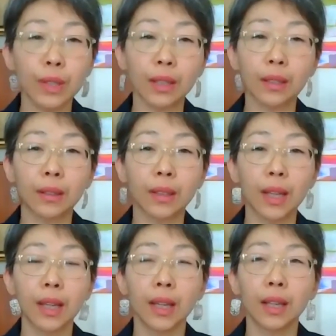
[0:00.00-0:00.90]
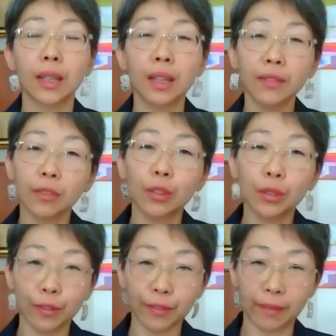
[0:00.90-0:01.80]
They can give a
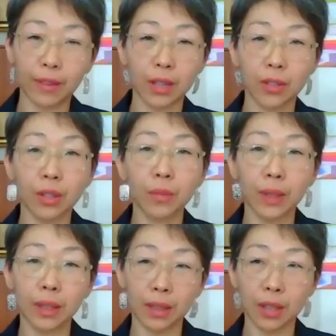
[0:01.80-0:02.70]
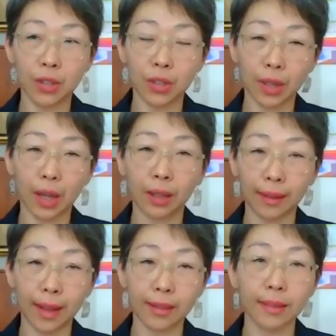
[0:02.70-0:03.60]
good foundation when they teach
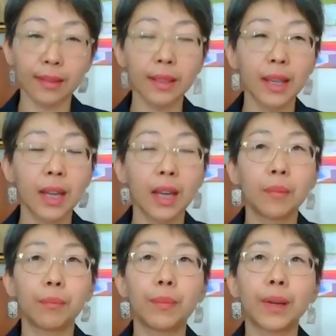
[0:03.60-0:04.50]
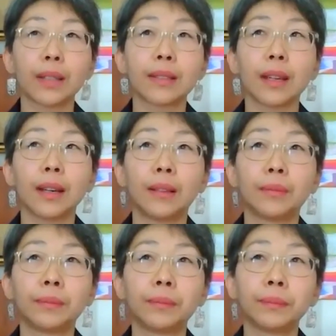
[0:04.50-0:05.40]
classes, but
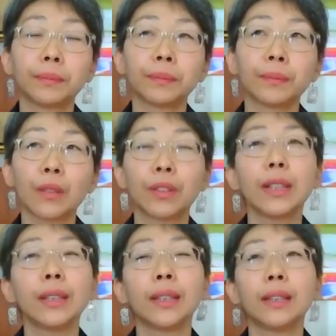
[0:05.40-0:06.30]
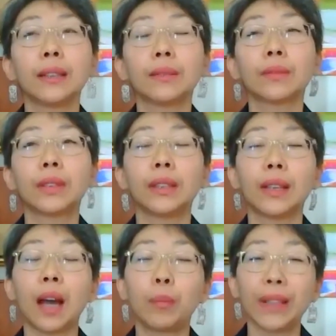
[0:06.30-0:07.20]
really
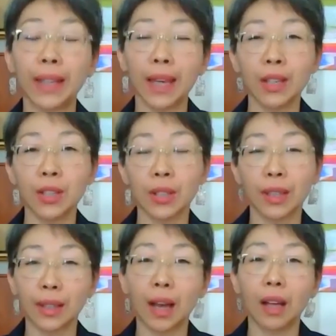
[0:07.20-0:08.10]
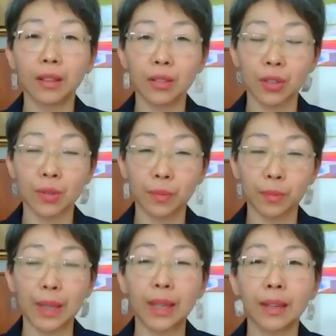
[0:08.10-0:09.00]
the application and knowledge
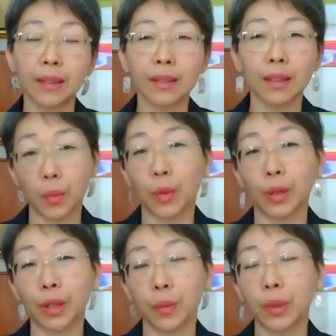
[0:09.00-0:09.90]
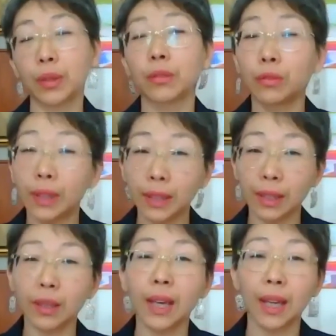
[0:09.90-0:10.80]
begins at work, when you
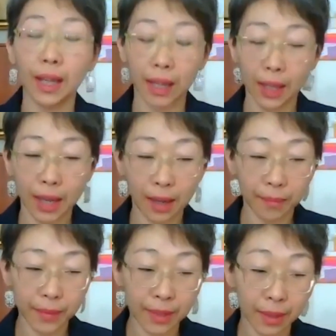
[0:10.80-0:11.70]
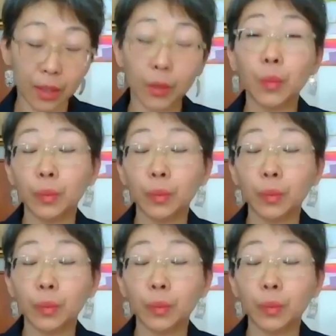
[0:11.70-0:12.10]
really start